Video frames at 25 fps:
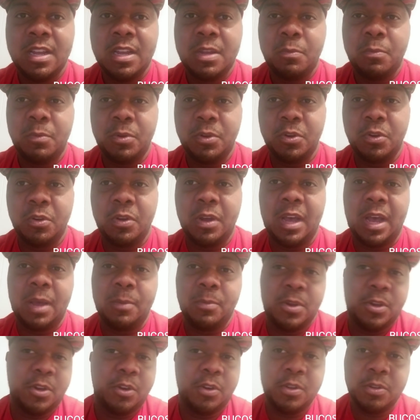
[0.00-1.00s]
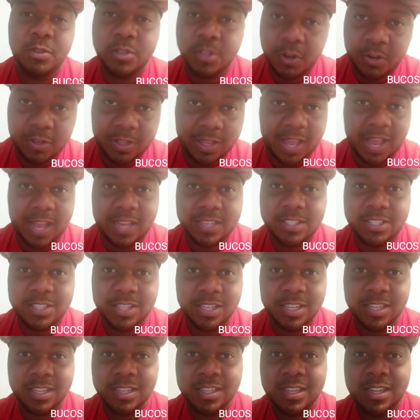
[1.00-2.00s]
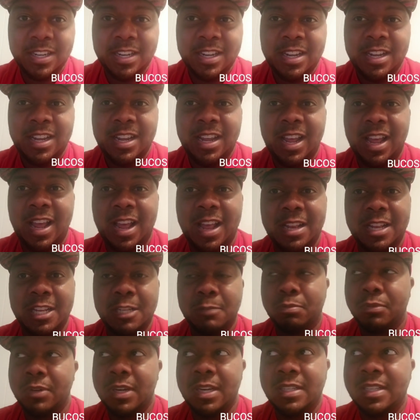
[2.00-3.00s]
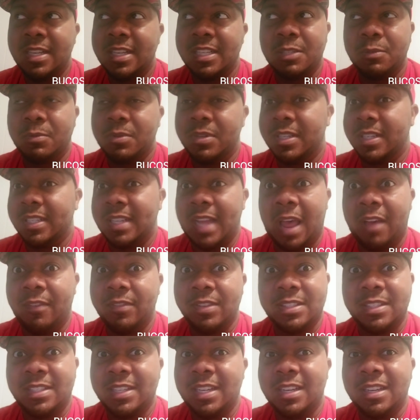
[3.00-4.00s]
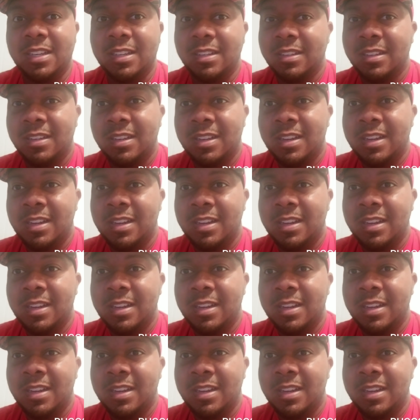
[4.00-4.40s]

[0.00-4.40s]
We know uh, we know he was hurt last year, and this preseason we just haven't seen it.